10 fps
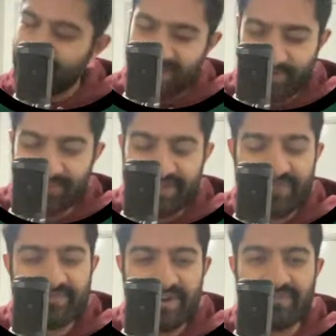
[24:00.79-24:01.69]
That's obviously
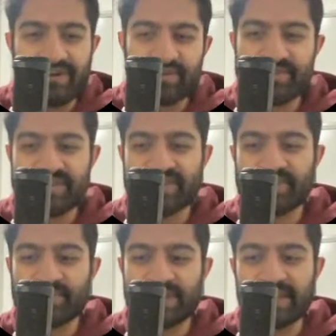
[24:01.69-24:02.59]
a very, very good
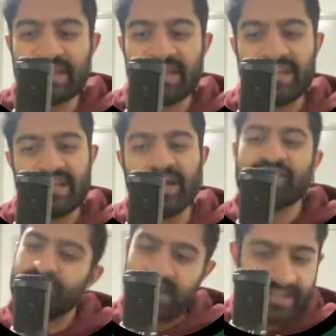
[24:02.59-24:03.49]
centre wing.
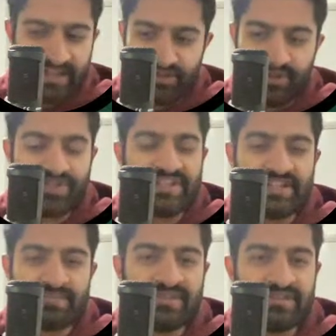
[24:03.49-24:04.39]
Again, you just need
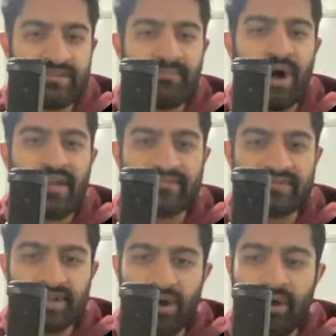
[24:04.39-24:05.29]
to be
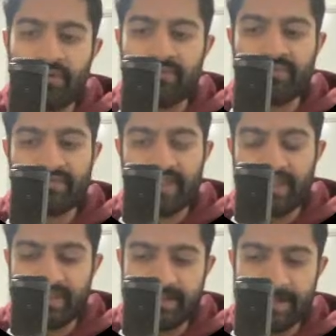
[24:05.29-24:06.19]
mindful of
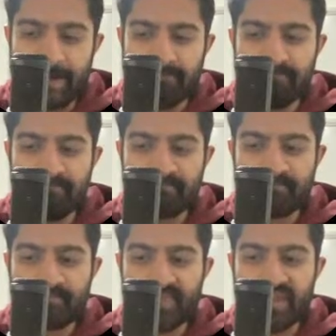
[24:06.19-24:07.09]
the
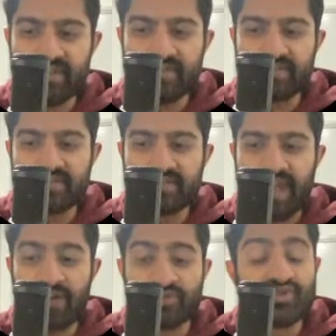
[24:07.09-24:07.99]

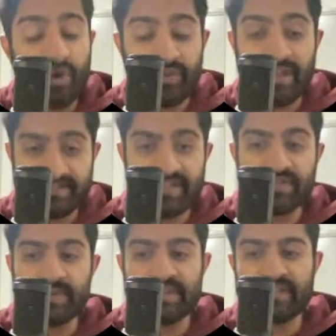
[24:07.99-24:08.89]
how strong that
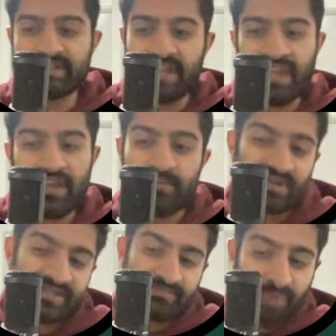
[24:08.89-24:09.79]
centre wing is,
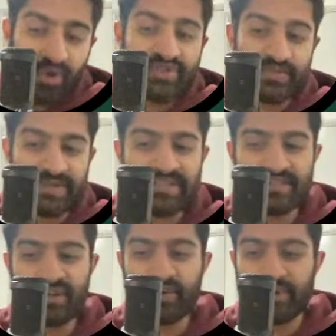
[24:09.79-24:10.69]
because most weeks
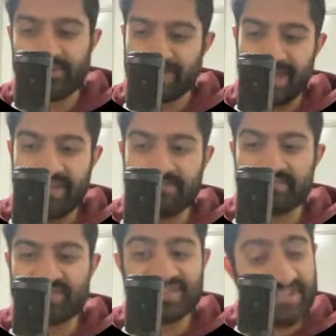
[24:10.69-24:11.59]
you're going to want to play
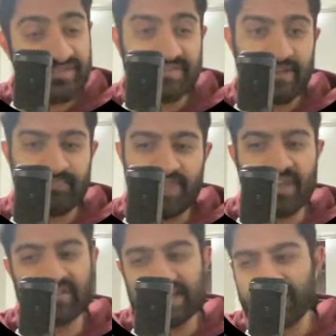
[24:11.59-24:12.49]
6 of them
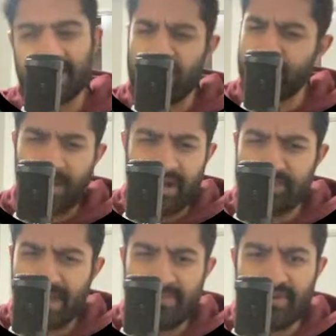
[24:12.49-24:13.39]
and leave
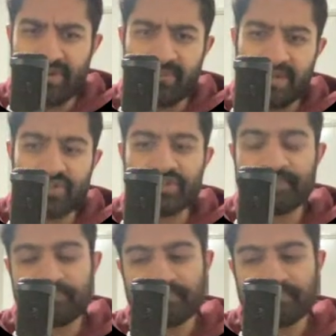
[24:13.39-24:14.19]
Karapani maybe on the bench.